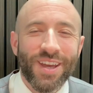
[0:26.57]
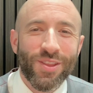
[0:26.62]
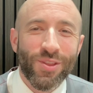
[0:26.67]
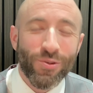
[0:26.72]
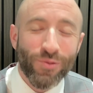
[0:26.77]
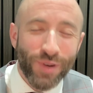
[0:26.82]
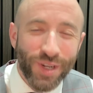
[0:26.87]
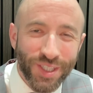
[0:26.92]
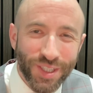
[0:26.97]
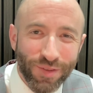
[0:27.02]
The
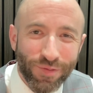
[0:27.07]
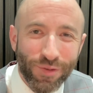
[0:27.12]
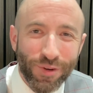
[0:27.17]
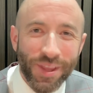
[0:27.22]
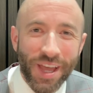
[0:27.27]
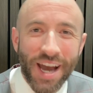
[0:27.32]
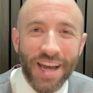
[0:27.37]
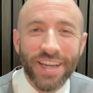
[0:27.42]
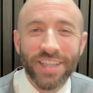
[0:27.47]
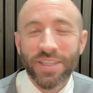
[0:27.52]
reason for
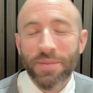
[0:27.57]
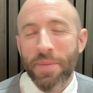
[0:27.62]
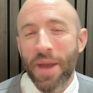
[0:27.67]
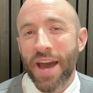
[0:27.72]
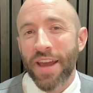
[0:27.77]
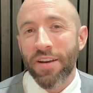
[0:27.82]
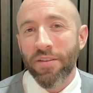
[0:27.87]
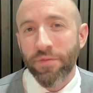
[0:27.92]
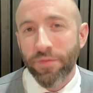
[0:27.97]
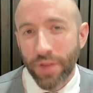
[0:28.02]
that is a
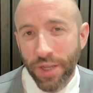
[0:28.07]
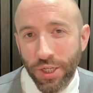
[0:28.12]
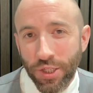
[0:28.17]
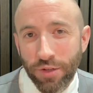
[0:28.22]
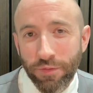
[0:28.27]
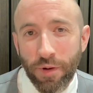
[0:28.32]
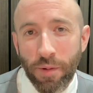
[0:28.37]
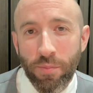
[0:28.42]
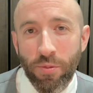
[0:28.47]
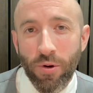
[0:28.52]
bad
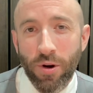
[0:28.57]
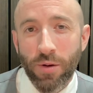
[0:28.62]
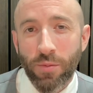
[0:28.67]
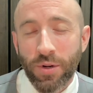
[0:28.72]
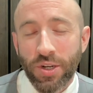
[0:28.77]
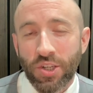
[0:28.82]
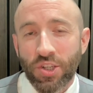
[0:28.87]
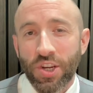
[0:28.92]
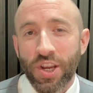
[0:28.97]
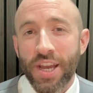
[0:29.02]
inflation report,
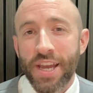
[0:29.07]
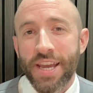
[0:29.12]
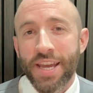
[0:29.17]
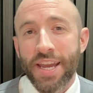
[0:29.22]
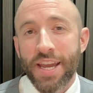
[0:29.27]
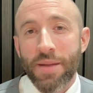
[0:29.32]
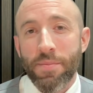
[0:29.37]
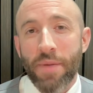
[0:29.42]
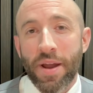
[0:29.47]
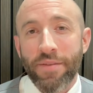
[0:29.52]
which
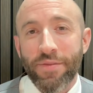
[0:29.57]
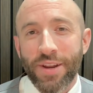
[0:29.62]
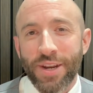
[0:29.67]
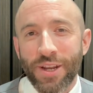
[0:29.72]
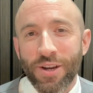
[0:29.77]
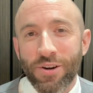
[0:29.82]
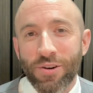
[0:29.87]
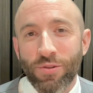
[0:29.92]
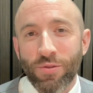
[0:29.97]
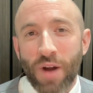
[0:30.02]
in my
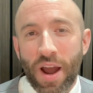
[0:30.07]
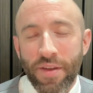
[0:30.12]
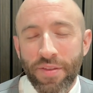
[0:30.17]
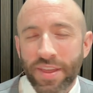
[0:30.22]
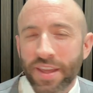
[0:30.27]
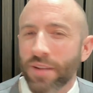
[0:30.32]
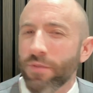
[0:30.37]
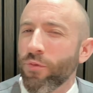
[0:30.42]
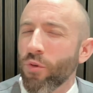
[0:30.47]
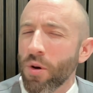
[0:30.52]
video, I
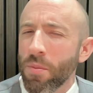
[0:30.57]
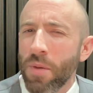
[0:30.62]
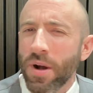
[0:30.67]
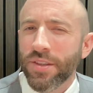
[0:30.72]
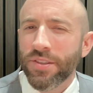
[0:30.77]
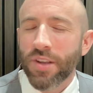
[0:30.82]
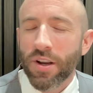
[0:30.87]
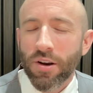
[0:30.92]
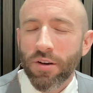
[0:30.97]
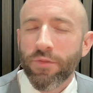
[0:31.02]
think
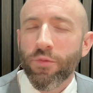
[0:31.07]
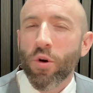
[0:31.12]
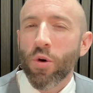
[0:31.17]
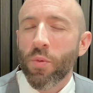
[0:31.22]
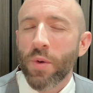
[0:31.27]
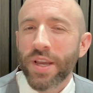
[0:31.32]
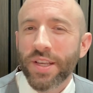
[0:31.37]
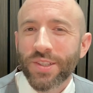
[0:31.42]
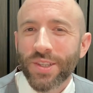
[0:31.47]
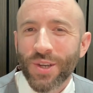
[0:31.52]
4
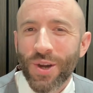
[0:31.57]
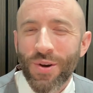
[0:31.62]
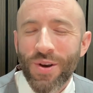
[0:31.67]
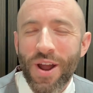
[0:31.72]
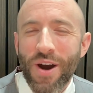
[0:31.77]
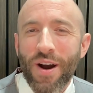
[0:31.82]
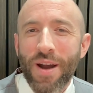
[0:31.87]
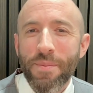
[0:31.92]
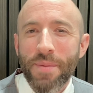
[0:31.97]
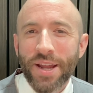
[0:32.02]
weeks ago
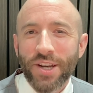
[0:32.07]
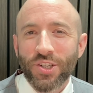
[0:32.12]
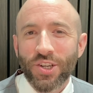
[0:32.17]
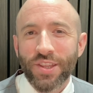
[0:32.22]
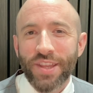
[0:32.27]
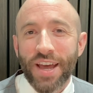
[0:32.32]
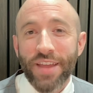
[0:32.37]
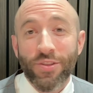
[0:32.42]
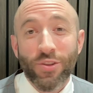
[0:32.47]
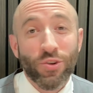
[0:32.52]
now, I
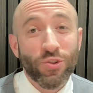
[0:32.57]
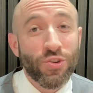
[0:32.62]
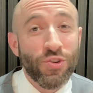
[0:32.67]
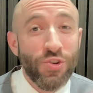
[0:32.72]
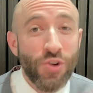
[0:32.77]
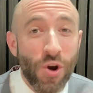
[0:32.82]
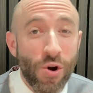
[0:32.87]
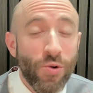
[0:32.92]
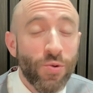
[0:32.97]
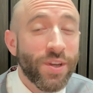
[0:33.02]
mentioned that there's
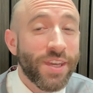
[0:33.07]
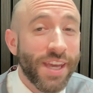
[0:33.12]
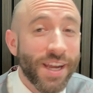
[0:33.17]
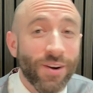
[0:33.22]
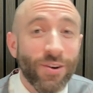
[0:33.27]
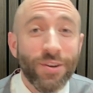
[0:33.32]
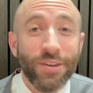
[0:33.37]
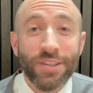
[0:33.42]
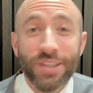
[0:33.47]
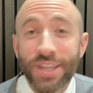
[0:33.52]
no
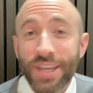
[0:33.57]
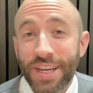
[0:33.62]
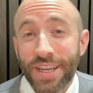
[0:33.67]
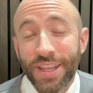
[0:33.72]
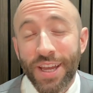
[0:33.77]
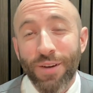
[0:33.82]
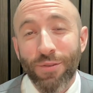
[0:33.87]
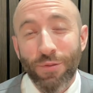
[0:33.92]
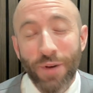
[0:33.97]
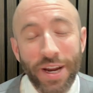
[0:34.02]
guarantee
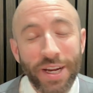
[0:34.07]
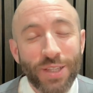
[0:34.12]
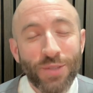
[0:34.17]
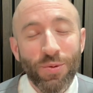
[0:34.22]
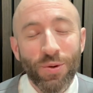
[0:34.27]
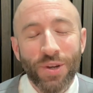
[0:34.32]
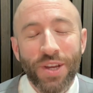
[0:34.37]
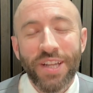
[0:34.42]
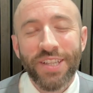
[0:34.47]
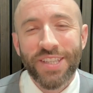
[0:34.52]
that rates
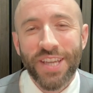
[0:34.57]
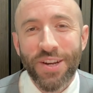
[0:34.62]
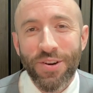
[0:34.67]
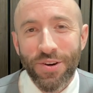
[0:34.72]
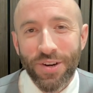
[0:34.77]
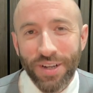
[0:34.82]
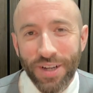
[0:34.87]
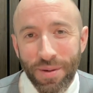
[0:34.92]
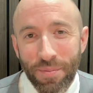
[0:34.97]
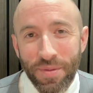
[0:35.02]
will continue
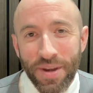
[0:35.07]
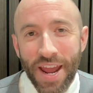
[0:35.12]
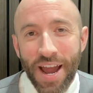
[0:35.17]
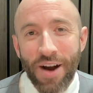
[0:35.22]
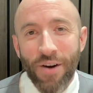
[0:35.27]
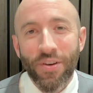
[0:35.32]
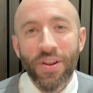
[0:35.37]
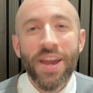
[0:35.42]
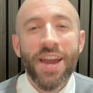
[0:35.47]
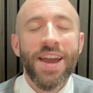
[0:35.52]
to come
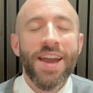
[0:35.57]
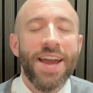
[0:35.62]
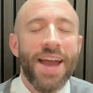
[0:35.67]
down.